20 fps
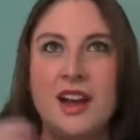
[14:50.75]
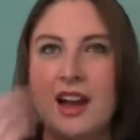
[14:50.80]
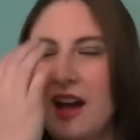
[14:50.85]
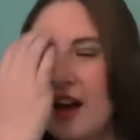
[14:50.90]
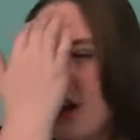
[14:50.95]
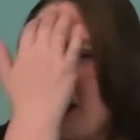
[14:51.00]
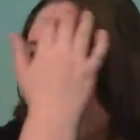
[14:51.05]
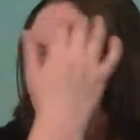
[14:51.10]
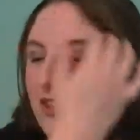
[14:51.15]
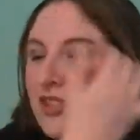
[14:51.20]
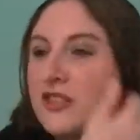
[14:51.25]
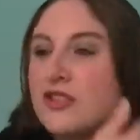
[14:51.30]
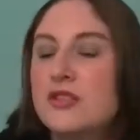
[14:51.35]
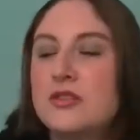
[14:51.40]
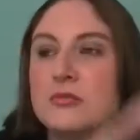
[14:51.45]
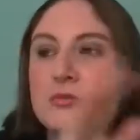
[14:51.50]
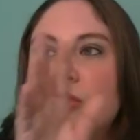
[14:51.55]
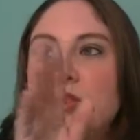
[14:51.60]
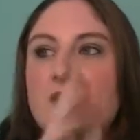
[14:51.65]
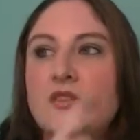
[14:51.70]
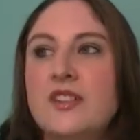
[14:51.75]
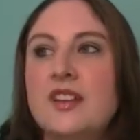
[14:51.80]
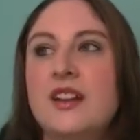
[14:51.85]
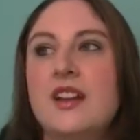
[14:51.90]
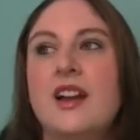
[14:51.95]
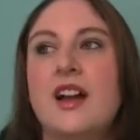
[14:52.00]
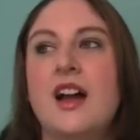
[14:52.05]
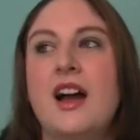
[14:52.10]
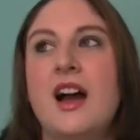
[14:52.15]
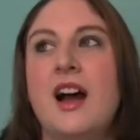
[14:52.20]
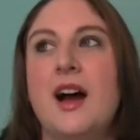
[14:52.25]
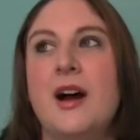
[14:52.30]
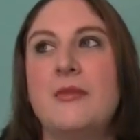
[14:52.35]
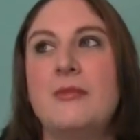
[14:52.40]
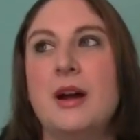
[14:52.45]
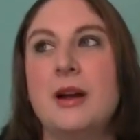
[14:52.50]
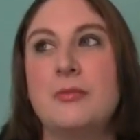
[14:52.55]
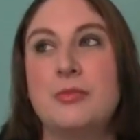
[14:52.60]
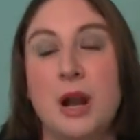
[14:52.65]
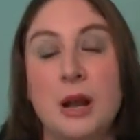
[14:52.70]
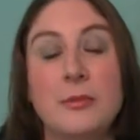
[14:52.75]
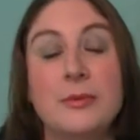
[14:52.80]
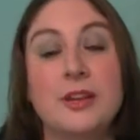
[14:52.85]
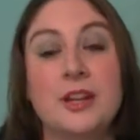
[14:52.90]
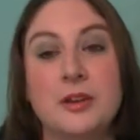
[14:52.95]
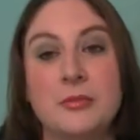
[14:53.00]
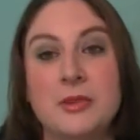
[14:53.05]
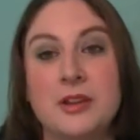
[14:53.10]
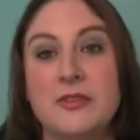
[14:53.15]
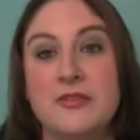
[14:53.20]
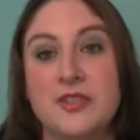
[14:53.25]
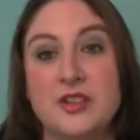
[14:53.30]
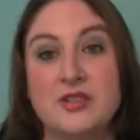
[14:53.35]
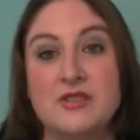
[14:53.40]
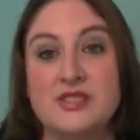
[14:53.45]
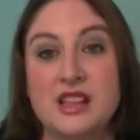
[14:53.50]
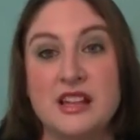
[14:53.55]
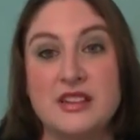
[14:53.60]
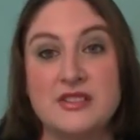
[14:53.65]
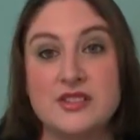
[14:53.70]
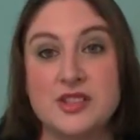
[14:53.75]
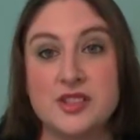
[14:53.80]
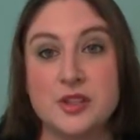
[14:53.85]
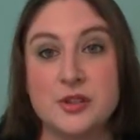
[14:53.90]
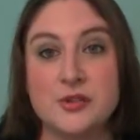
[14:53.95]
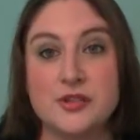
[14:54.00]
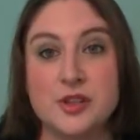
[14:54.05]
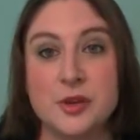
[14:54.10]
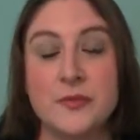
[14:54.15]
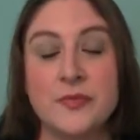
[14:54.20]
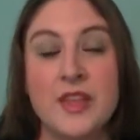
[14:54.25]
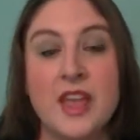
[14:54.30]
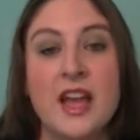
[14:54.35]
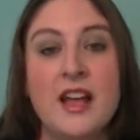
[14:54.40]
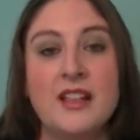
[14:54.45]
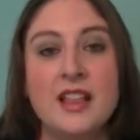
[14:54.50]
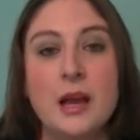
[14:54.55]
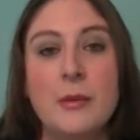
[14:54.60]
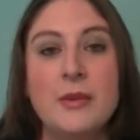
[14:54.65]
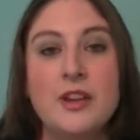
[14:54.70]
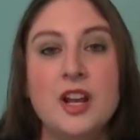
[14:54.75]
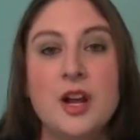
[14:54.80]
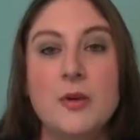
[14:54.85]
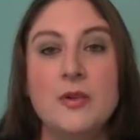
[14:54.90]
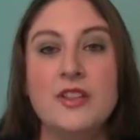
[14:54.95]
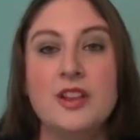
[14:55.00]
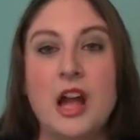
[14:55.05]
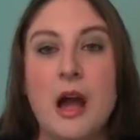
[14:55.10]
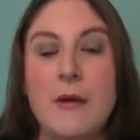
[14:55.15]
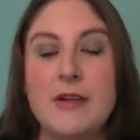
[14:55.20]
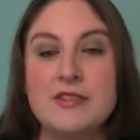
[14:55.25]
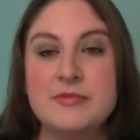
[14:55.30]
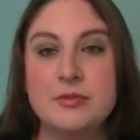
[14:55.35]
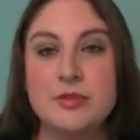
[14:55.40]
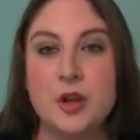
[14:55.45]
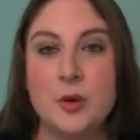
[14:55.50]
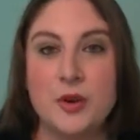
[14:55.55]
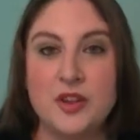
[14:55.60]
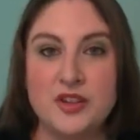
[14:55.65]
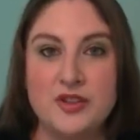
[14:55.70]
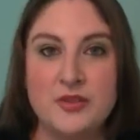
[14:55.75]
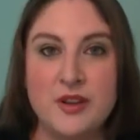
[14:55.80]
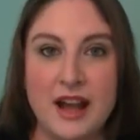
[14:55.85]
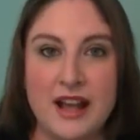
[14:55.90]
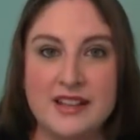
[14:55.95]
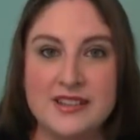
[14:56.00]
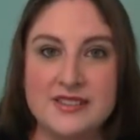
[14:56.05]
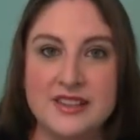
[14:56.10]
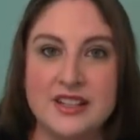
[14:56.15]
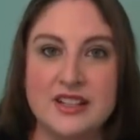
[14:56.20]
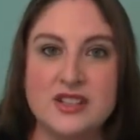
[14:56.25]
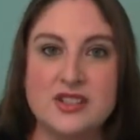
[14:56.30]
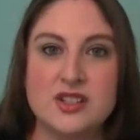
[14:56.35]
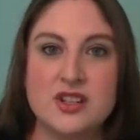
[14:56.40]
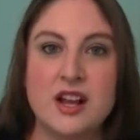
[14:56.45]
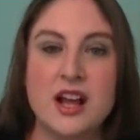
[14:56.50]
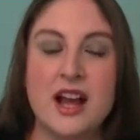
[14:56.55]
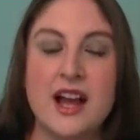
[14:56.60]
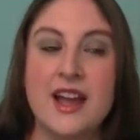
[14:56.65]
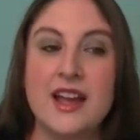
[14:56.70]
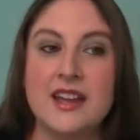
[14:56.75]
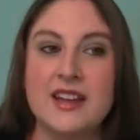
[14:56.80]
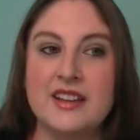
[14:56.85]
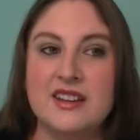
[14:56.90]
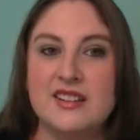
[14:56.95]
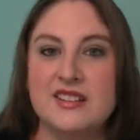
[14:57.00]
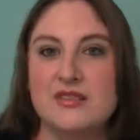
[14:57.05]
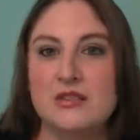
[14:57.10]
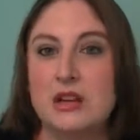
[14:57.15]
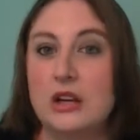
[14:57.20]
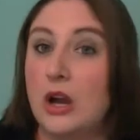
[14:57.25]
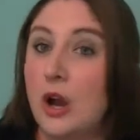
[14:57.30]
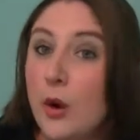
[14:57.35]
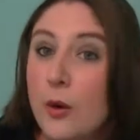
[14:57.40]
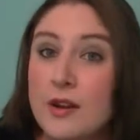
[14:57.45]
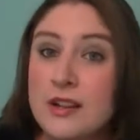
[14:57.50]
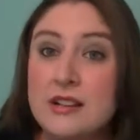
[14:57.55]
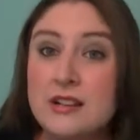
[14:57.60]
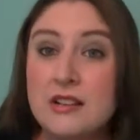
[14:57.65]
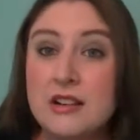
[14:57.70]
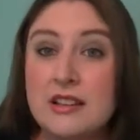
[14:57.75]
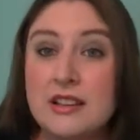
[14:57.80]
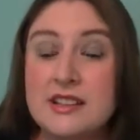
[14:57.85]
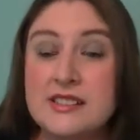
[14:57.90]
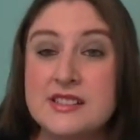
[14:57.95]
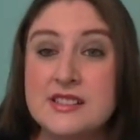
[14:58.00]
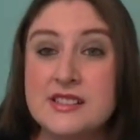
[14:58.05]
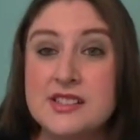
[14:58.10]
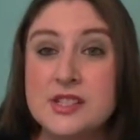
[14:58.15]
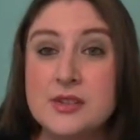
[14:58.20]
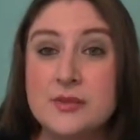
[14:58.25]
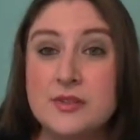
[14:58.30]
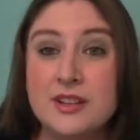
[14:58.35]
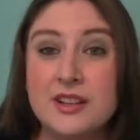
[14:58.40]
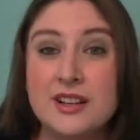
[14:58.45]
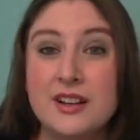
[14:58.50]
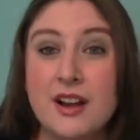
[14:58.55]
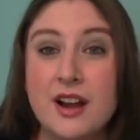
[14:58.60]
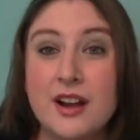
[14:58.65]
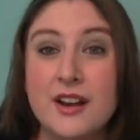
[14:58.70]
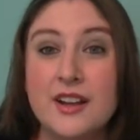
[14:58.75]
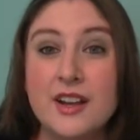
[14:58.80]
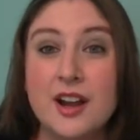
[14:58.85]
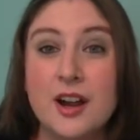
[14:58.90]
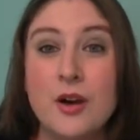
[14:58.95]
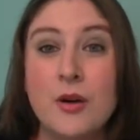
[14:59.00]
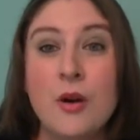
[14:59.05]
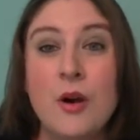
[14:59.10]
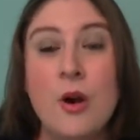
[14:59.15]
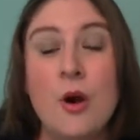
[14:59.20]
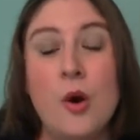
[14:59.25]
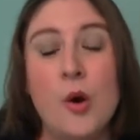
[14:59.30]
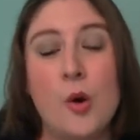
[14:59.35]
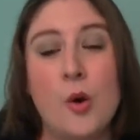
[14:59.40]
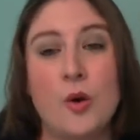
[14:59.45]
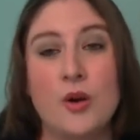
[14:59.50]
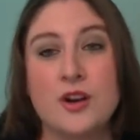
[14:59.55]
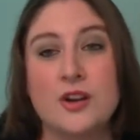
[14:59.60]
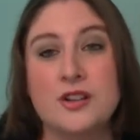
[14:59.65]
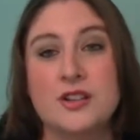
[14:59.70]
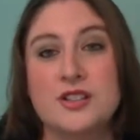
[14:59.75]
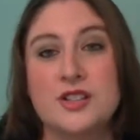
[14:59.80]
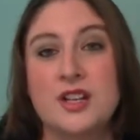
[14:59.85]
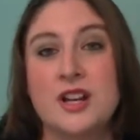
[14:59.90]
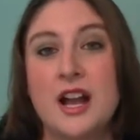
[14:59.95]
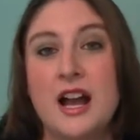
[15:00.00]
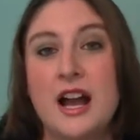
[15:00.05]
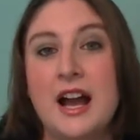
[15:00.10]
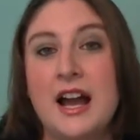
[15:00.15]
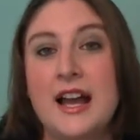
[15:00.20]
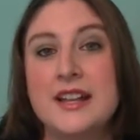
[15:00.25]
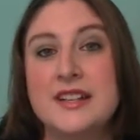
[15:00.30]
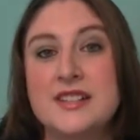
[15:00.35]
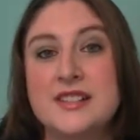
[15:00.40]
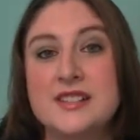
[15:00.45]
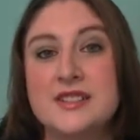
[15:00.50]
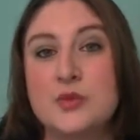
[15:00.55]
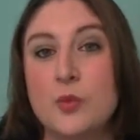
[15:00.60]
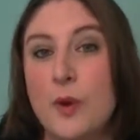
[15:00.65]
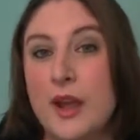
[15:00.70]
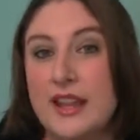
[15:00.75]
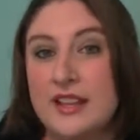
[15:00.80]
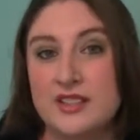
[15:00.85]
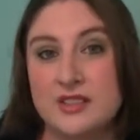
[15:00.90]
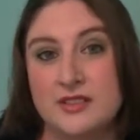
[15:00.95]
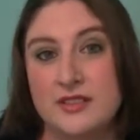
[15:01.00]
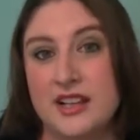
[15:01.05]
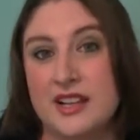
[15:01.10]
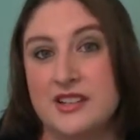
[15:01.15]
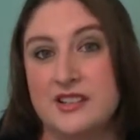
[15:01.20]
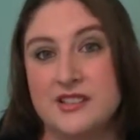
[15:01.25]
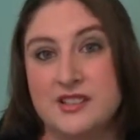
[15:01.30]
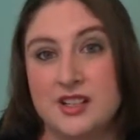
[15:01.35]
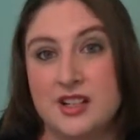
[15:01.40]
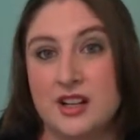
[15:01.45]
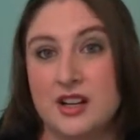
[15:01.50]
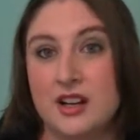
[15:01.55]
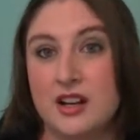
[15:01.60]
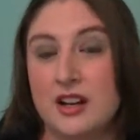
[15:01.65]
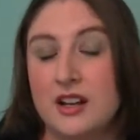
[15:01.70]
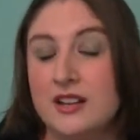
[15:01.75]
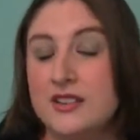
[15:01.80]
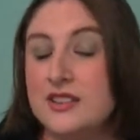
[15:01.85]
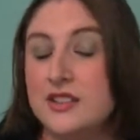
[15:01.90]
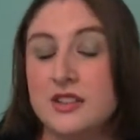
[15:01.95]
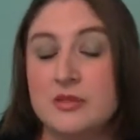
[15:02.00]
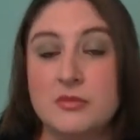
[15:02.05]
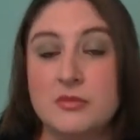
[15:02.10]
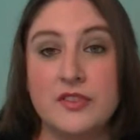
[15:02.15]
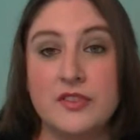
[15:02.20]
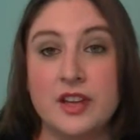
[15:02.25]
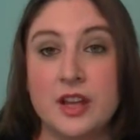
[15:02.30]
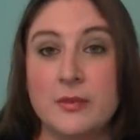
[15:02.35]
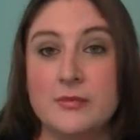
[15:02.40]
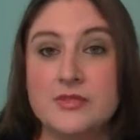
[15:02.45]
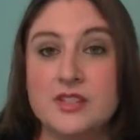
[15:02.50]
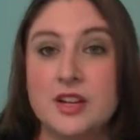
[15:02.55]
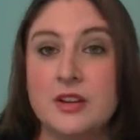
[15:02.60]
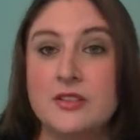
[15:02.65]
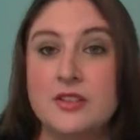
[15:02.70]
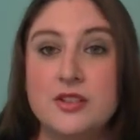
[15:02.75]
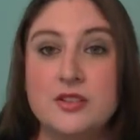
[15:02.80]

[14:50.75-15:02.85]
uh, or third movie um, I'm probably gonna be confused then too so let me know in the comments below what you guys think should I go and listen to it on audio or should I just wait till next year until the comes out?